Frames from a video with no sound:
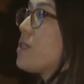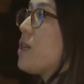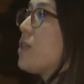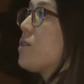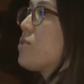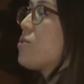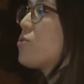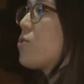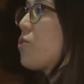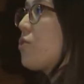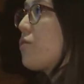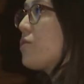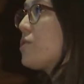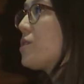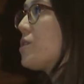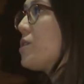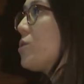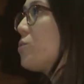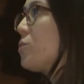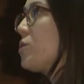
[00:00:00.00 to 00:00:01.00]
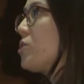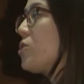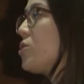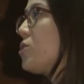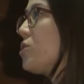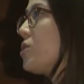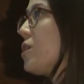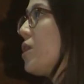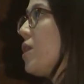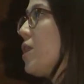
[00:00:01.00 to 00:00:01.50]
are the services
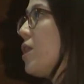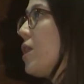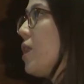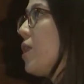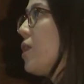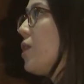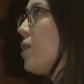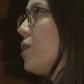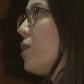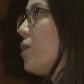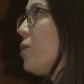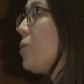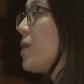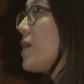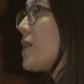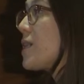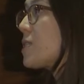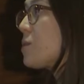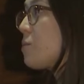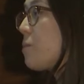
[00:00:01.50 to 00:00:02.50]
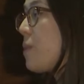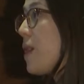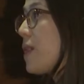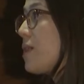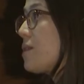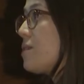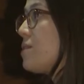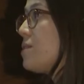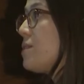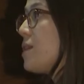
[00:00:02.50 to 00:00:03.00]
which we
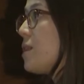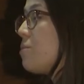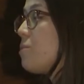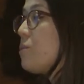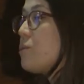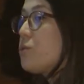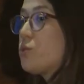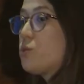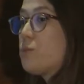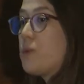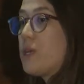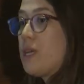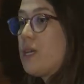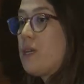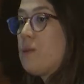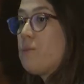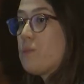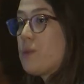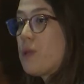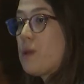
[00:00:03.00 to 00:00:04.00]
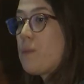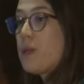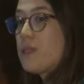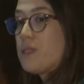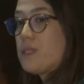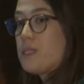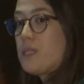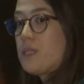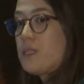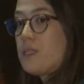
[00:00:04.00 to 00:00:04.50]
expect them to be
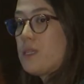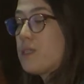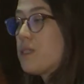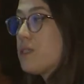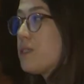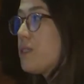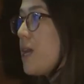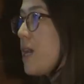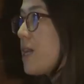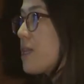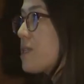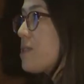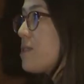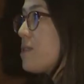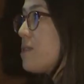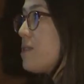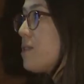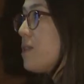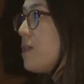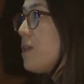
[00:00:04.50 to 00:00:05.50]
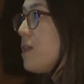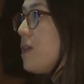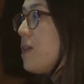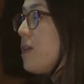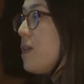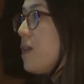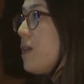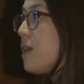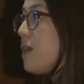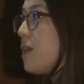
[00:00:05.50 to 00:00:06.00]
implemented in the next
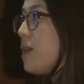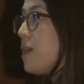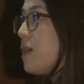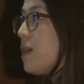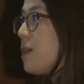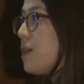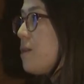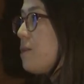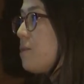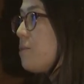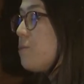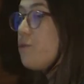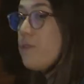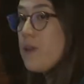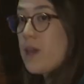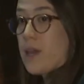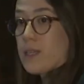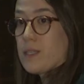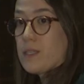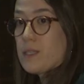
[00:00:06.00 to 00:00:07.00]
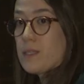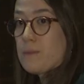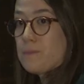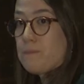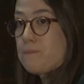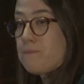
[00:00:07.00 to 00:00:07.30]
phase.